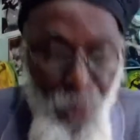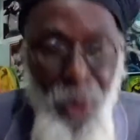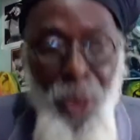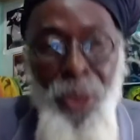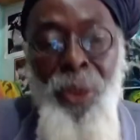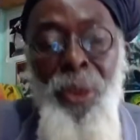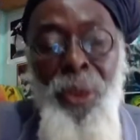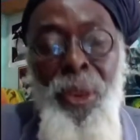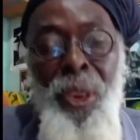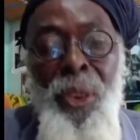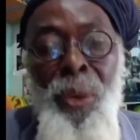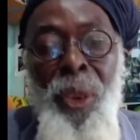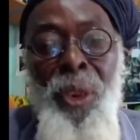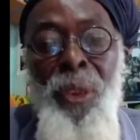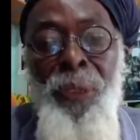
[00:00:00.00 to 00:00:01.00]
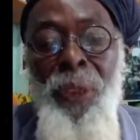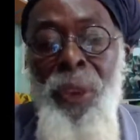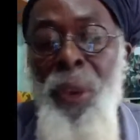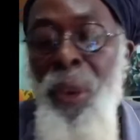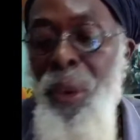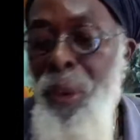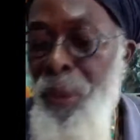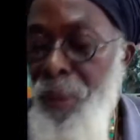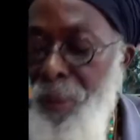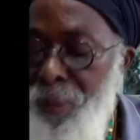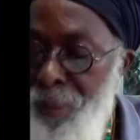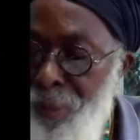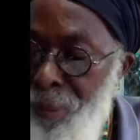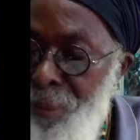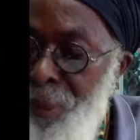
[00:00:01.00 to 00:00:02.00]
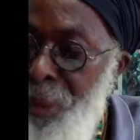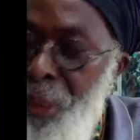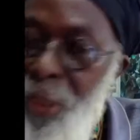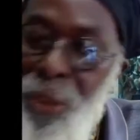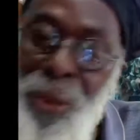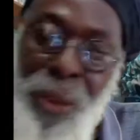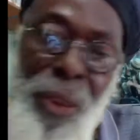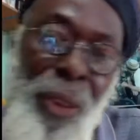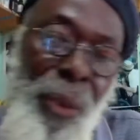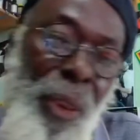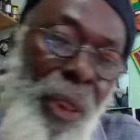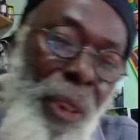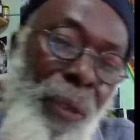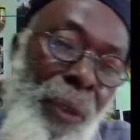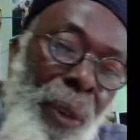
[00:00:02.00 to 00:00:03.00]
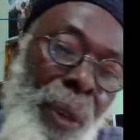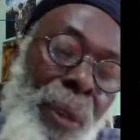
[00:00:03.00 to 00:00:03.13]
But there are certain things where enough you do. And there are certain things where enough you